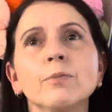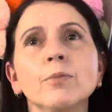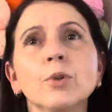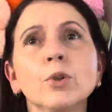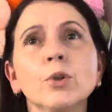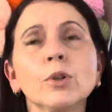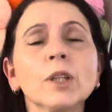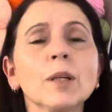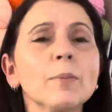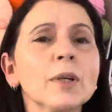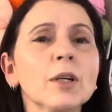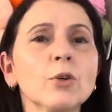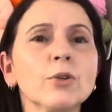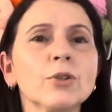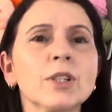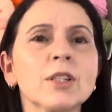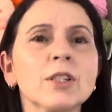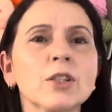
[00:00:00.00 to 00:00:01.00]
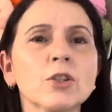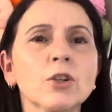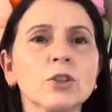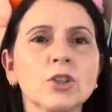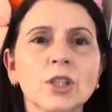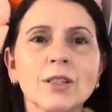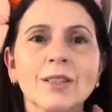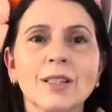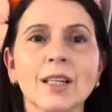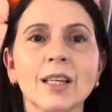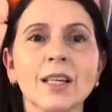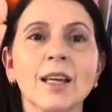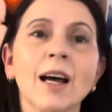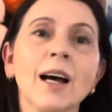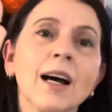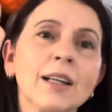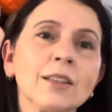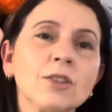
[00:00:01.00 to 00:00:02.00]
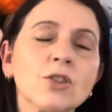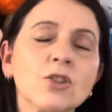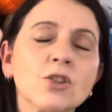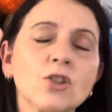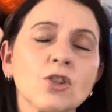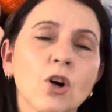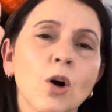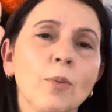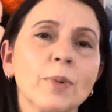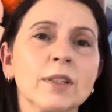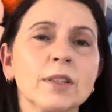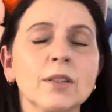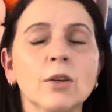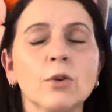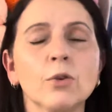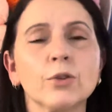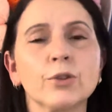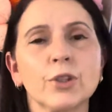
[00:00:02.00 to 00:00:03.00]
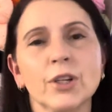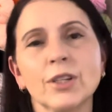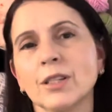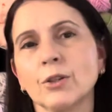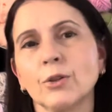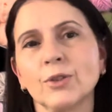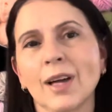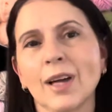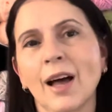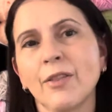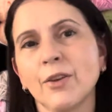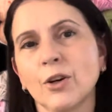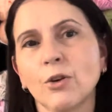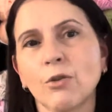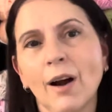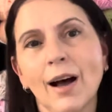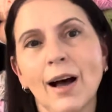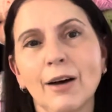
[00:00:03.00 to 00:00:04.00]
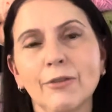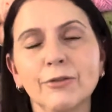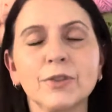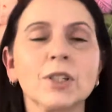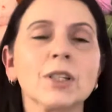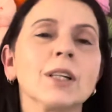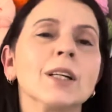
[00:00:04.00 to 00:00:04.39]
purely because it's not just a yarns shop, it also sells other craft